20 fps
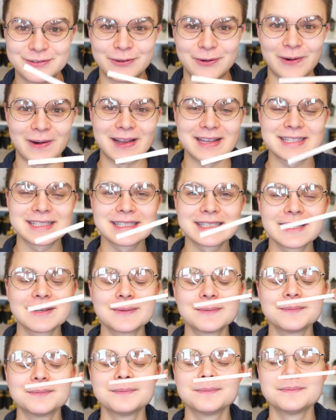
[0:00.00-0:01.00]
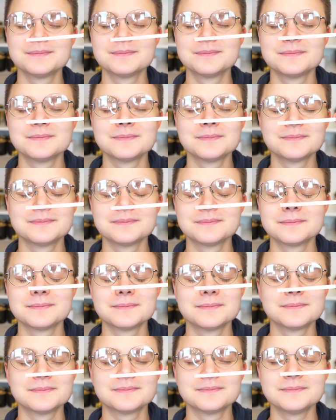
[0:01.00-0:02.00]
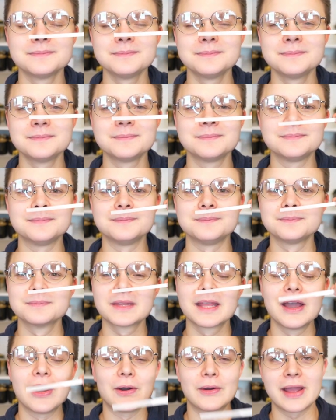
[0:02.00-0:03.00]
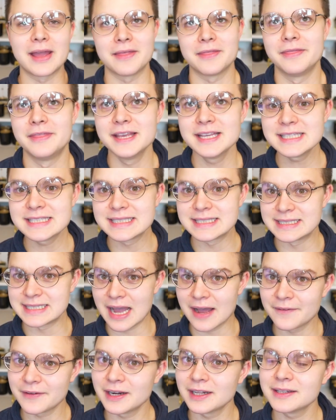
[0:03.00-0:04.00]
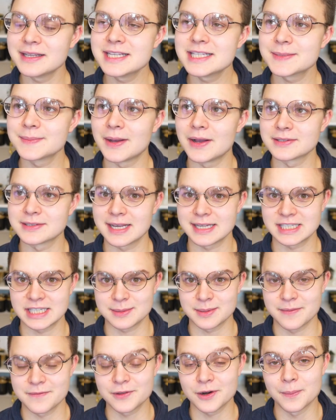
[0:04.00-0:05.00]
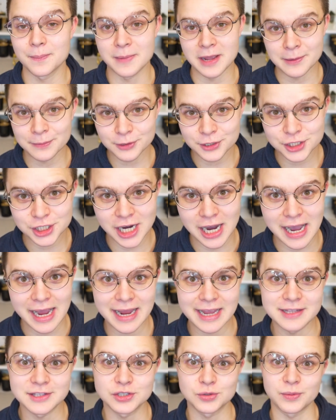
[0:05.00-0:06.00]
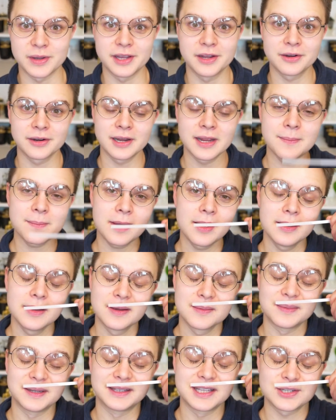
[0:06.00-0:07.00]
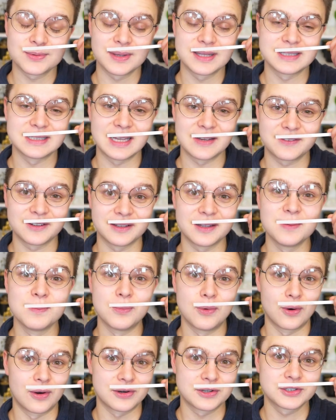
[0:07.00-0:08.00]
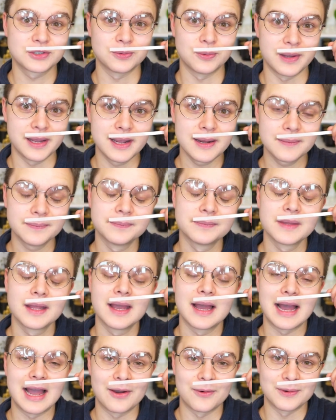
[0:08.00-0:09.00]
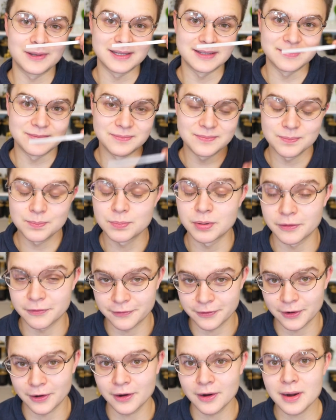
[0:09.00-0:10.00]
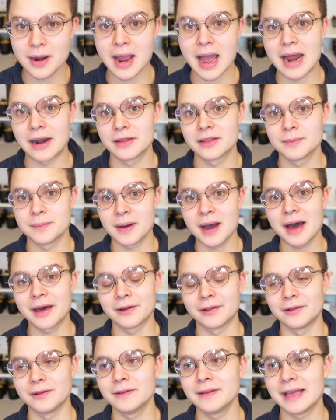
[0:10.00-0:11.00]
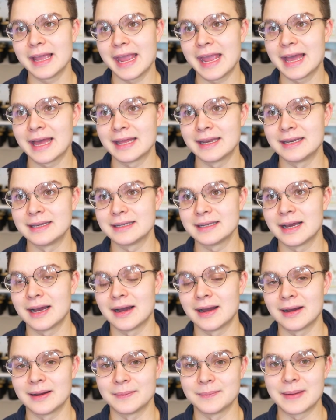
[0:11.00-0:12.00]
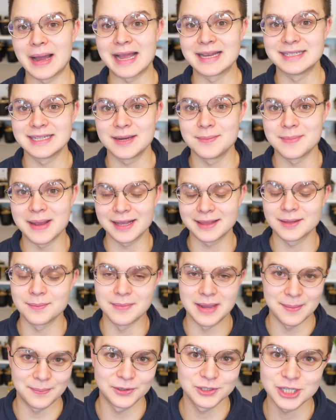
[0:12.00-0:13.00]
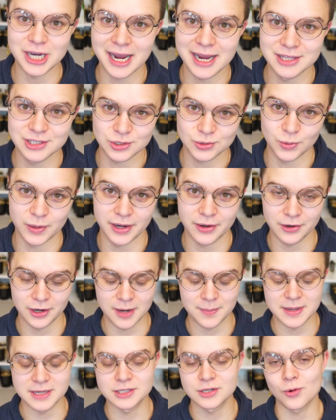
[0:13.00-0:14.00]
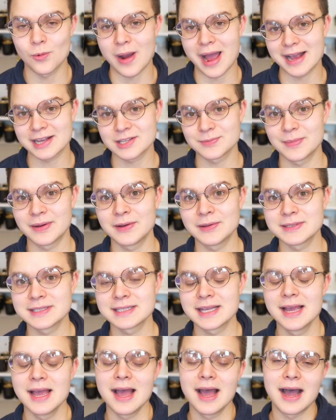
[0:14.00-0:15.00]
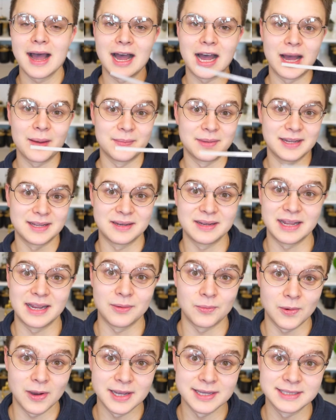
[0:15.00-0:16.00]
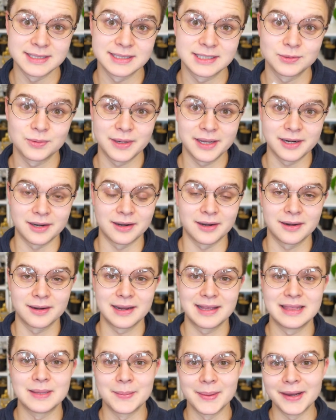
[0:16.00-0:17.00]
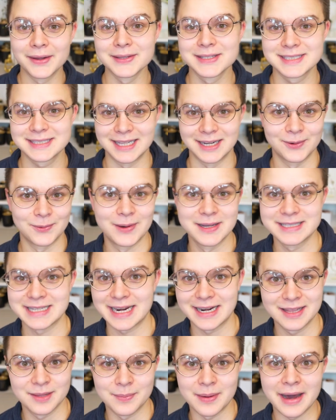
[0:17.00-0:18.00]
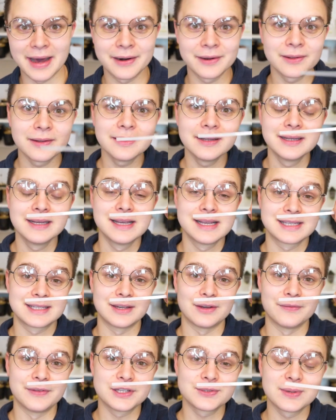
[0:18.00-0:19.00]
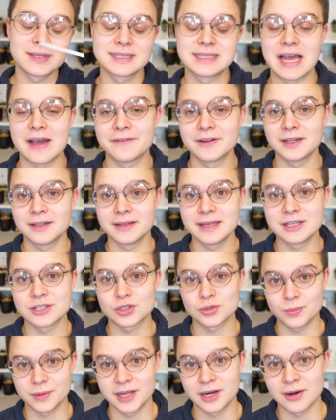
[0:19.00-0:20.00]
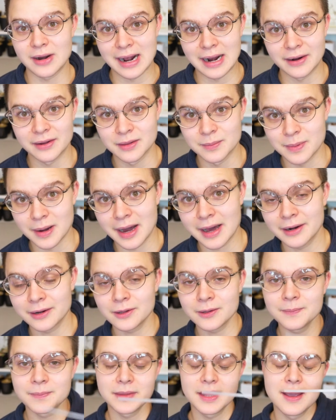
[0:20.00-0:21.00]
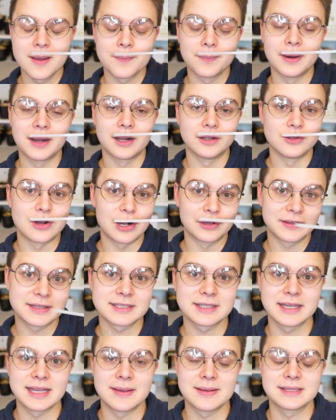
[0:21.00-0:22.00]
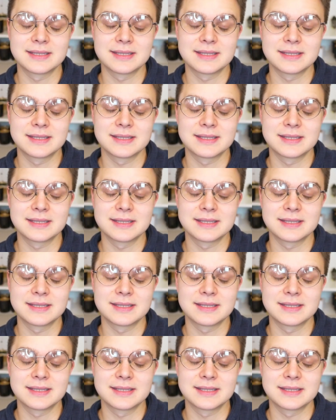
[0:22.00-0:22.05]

for us. Hmm. Okay, this definitely smells like some of their maple chai and sweet cream, but this one's definitely more sweet. I would prefer out of the bottle. And um, I did make the maple chai and sweet cream into wax melts. Um, and it, it, was sweeter in the melts than it was out of the bottle. So this one's definitely sweeter out of the bottle, but along the, same,